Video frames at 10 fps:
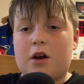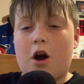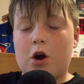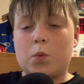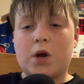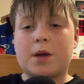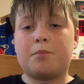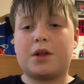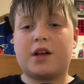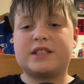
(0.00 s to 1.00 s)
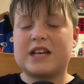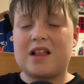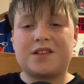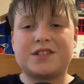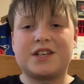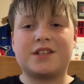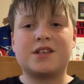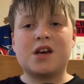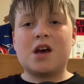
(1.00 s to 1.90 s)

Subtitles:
hard-working player, talented,